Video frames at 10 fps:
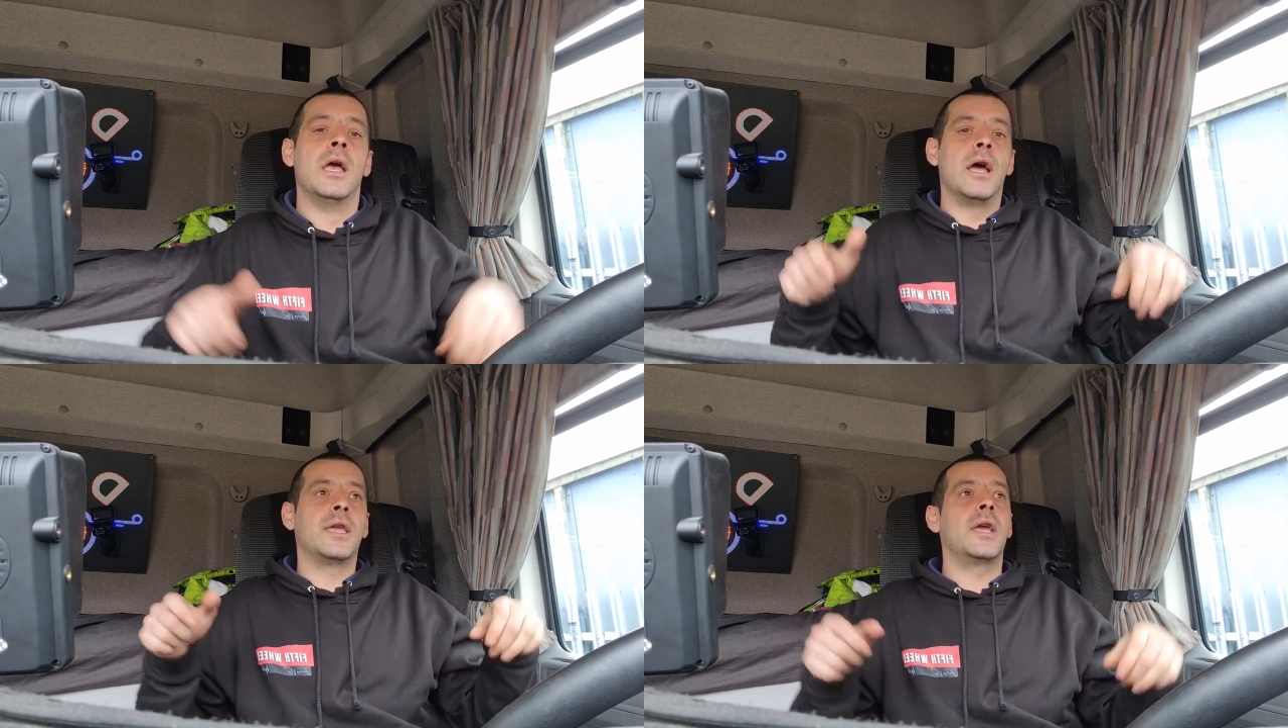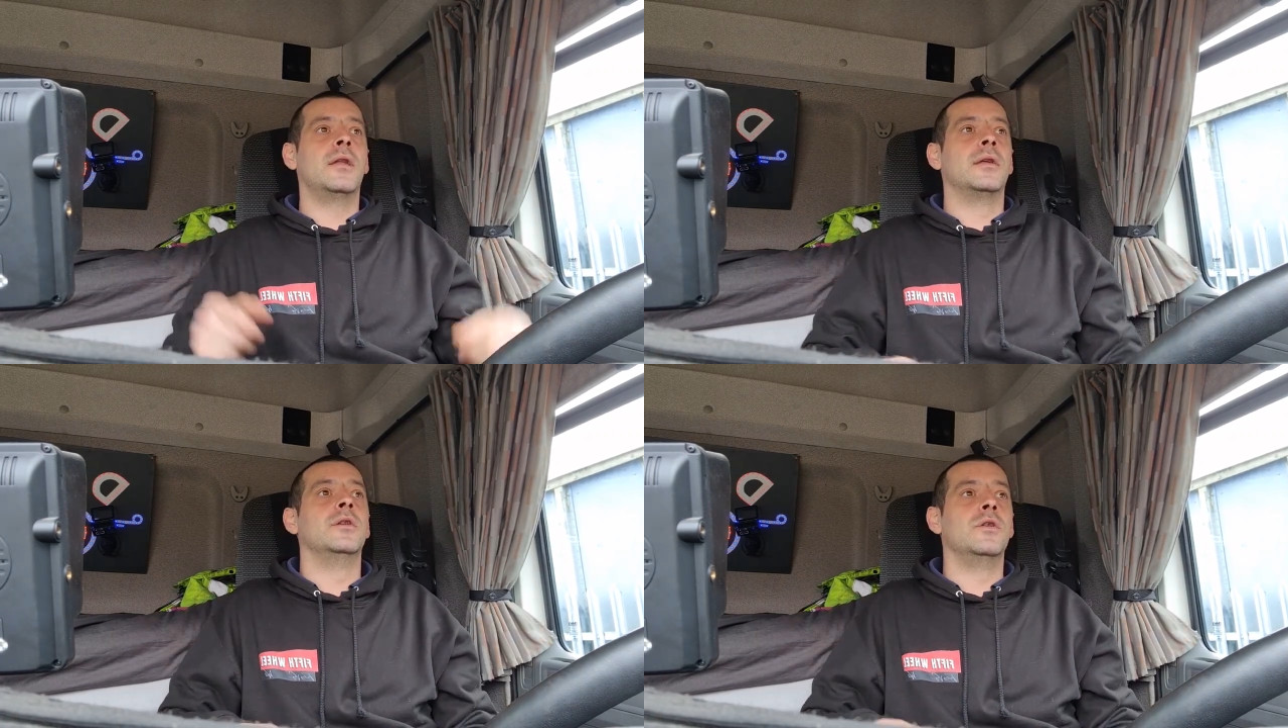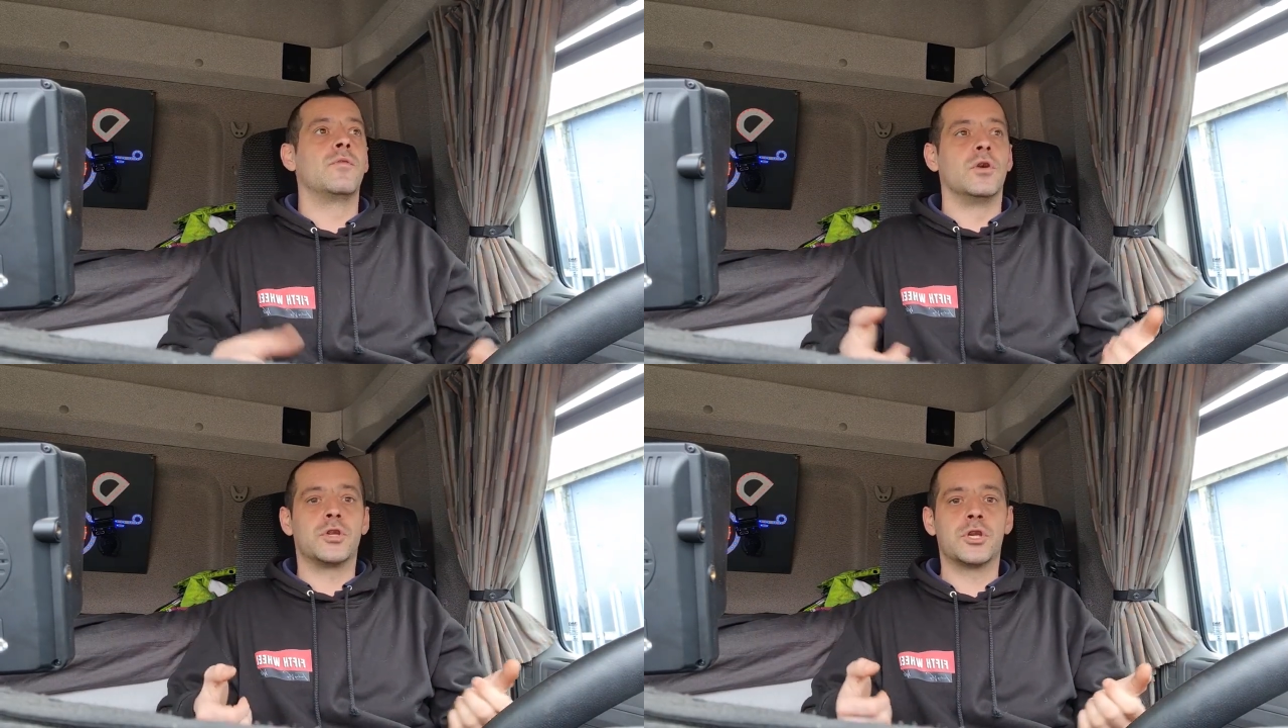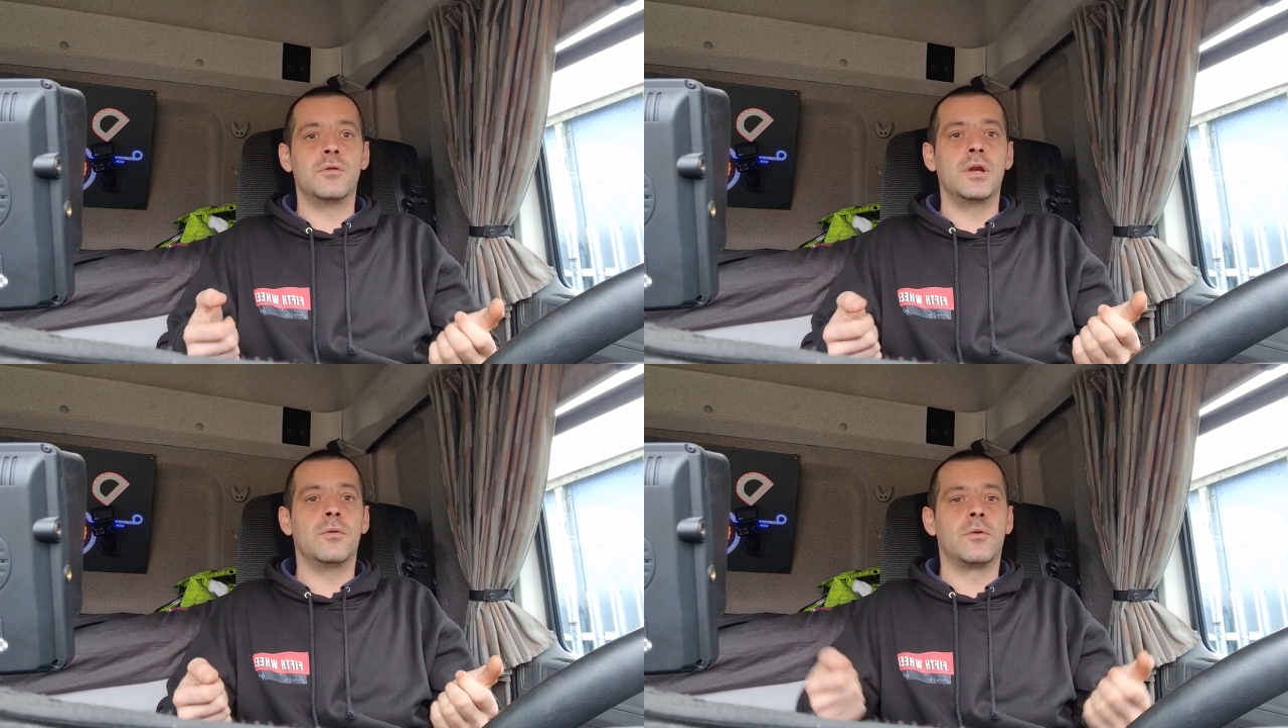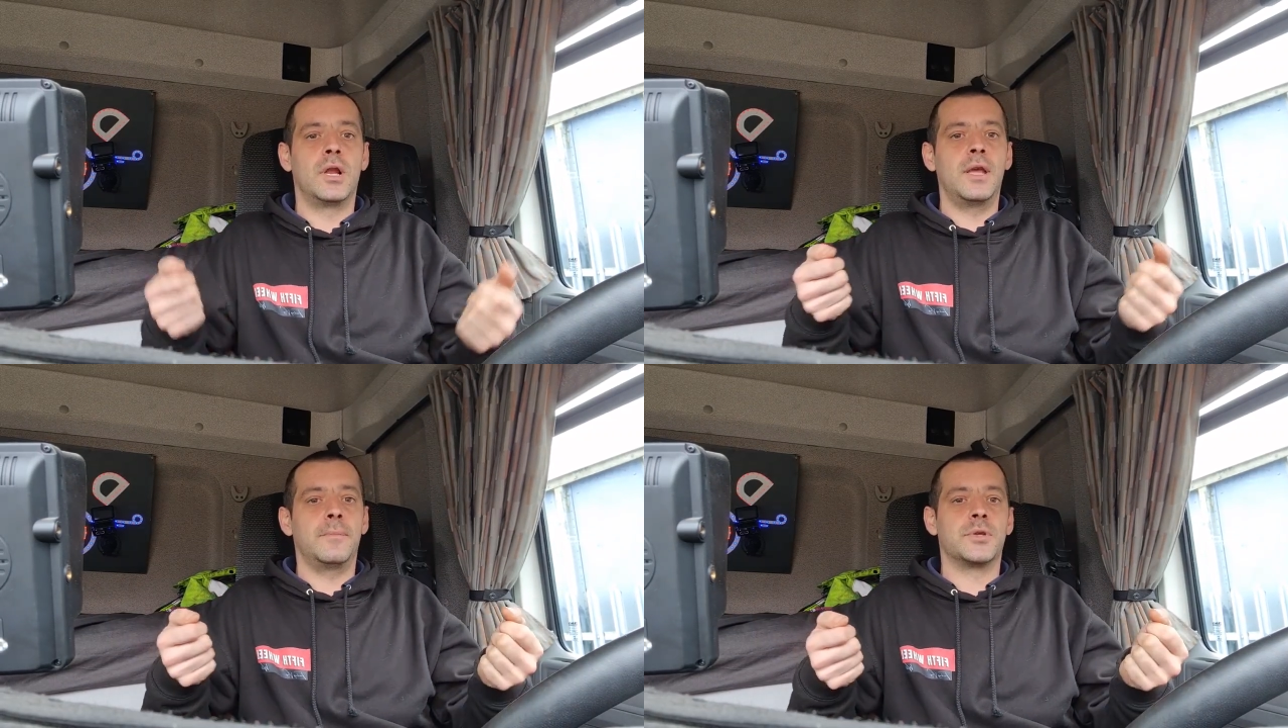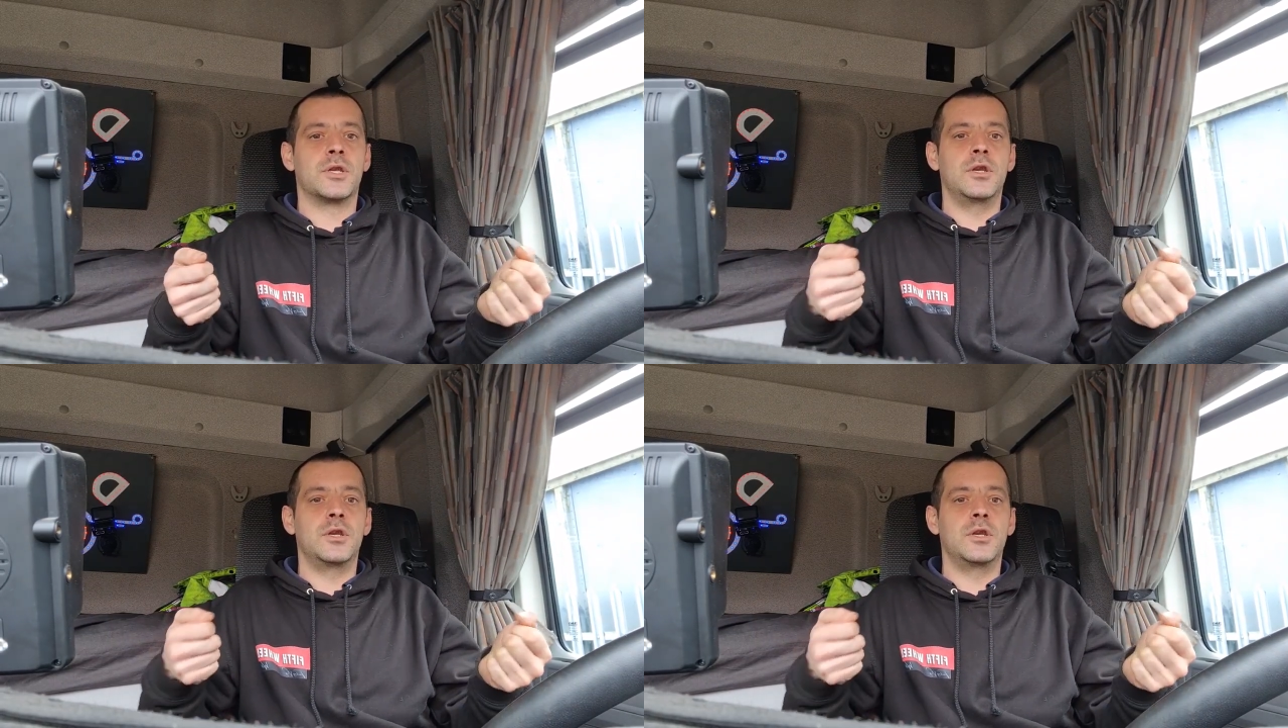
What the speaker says: Again, you've got 2 little clips.